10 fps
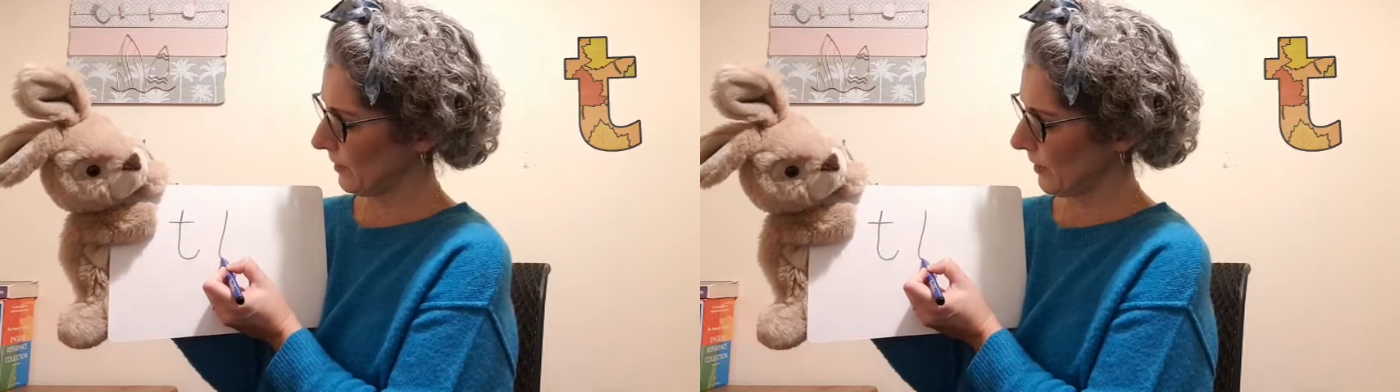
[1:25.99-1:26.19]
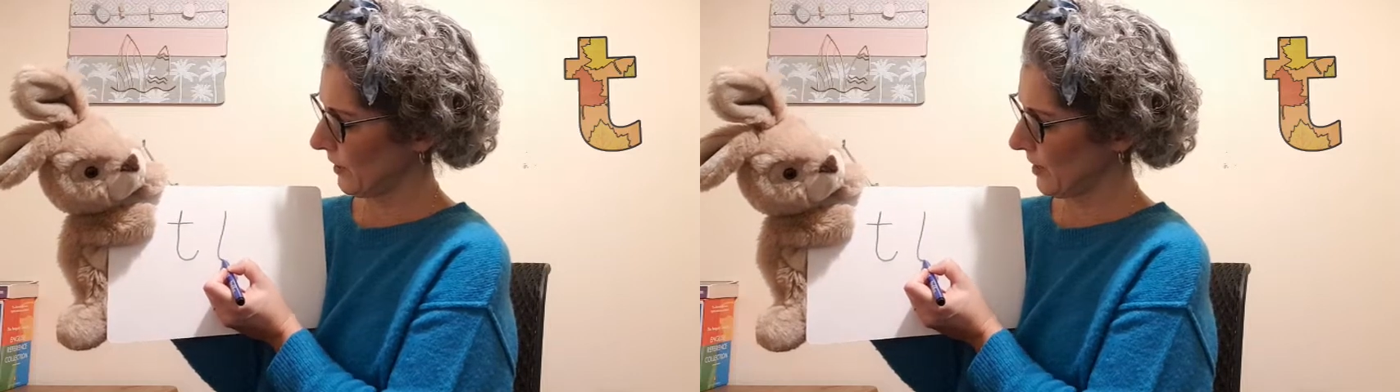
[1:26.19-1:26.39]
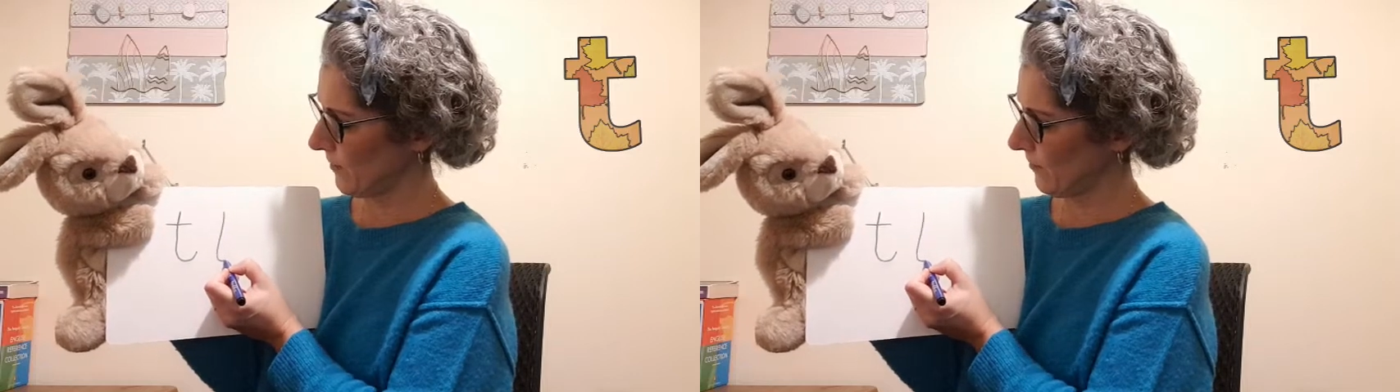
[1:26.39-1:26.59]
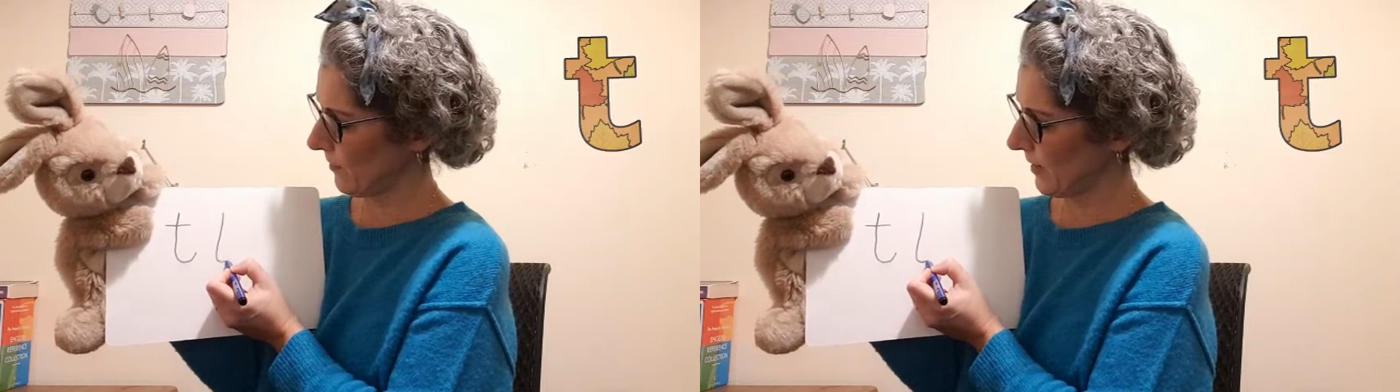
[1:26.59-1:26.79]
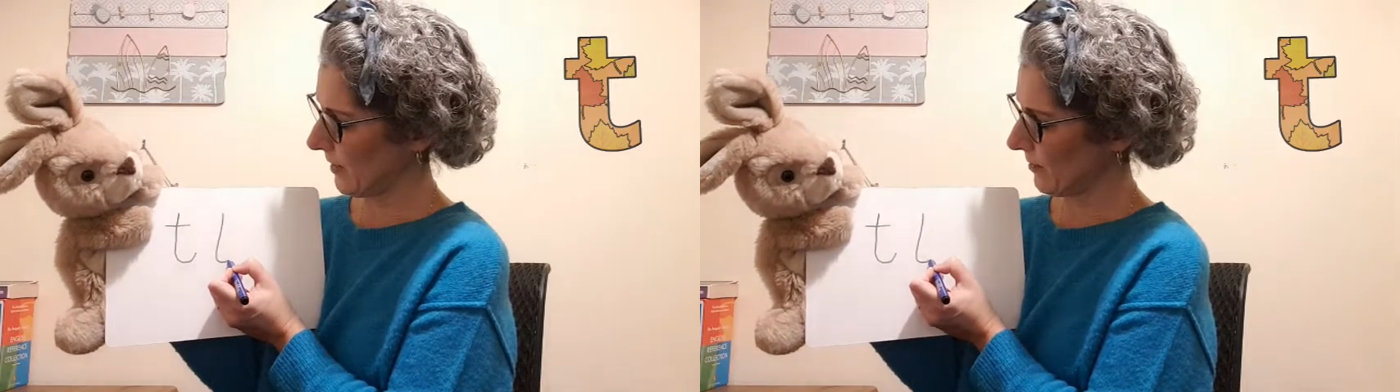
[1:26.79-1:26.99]
curve
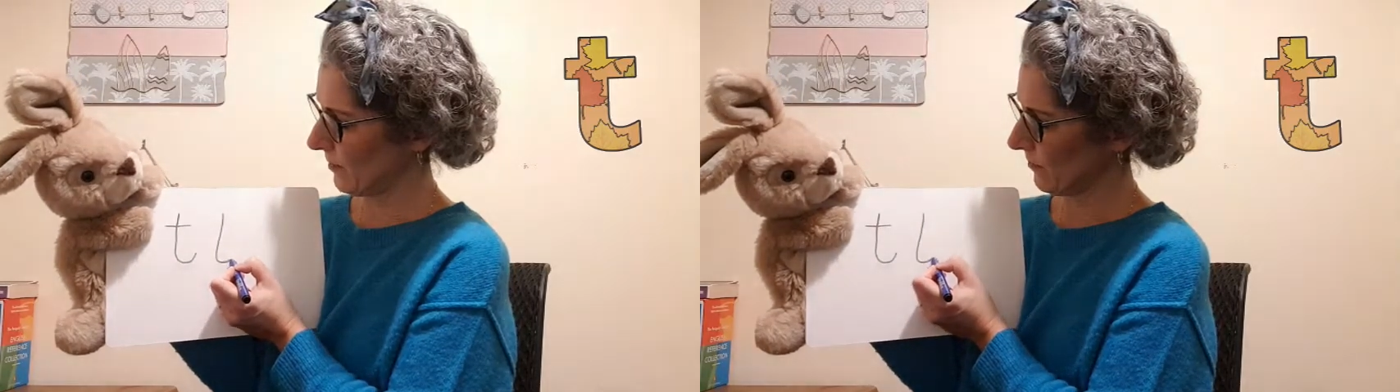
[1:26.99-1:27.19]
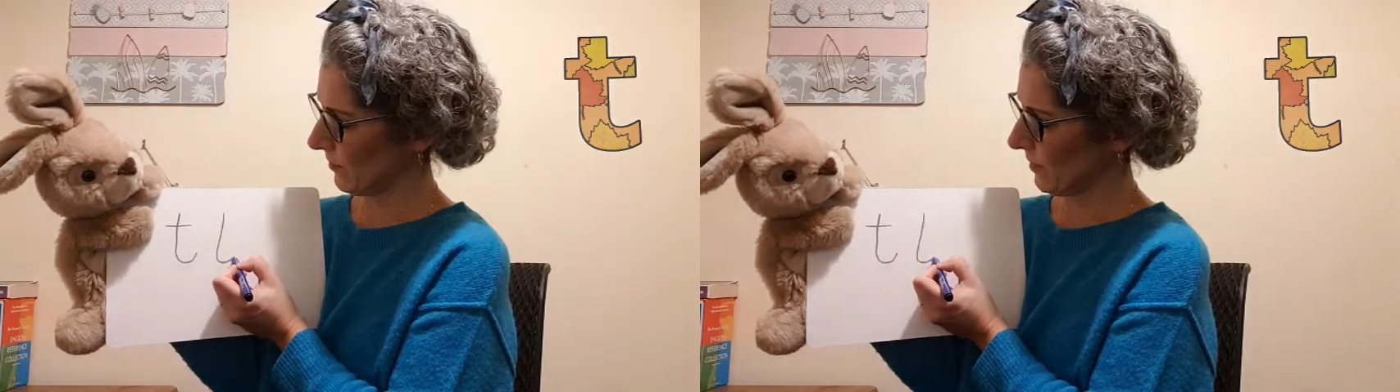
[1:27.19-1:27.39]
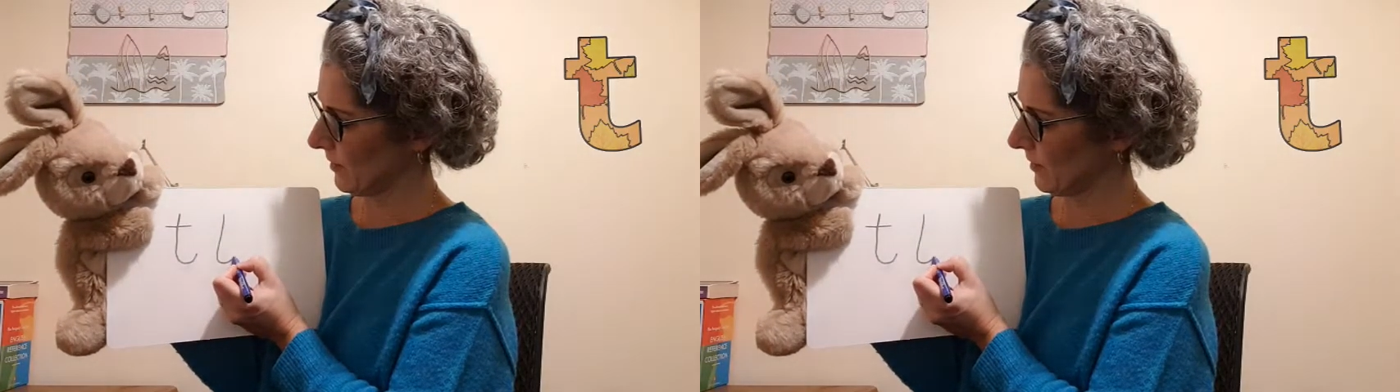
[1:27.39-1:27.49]
around,